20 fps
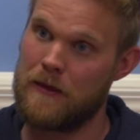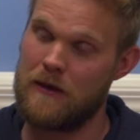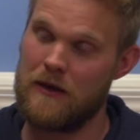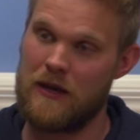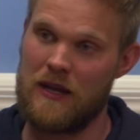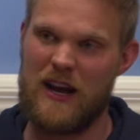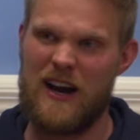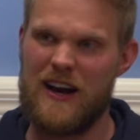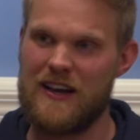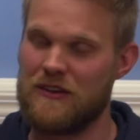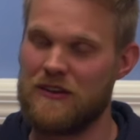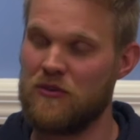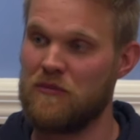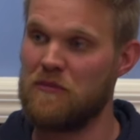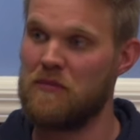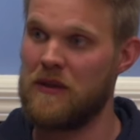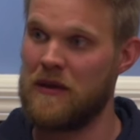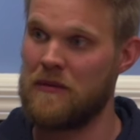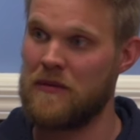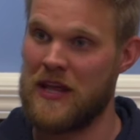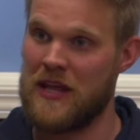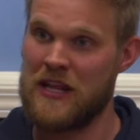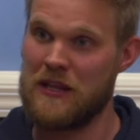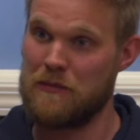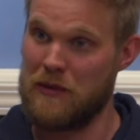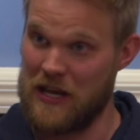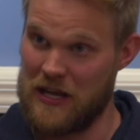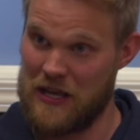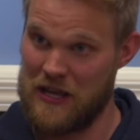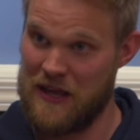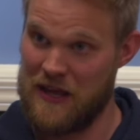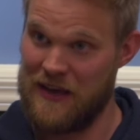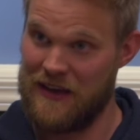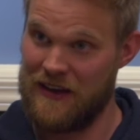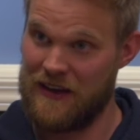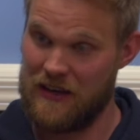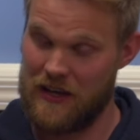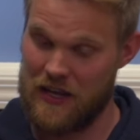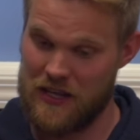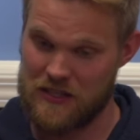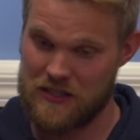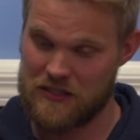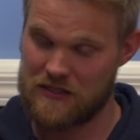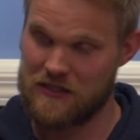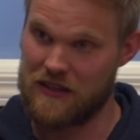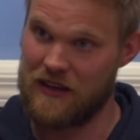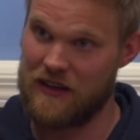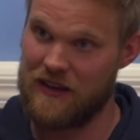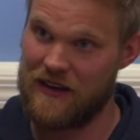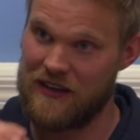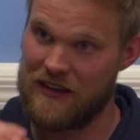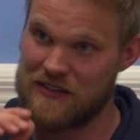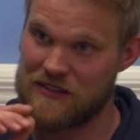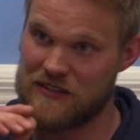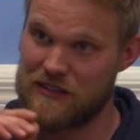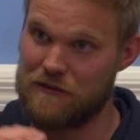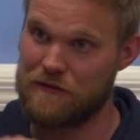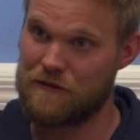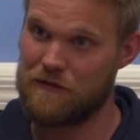And I don't blame anybody. It's the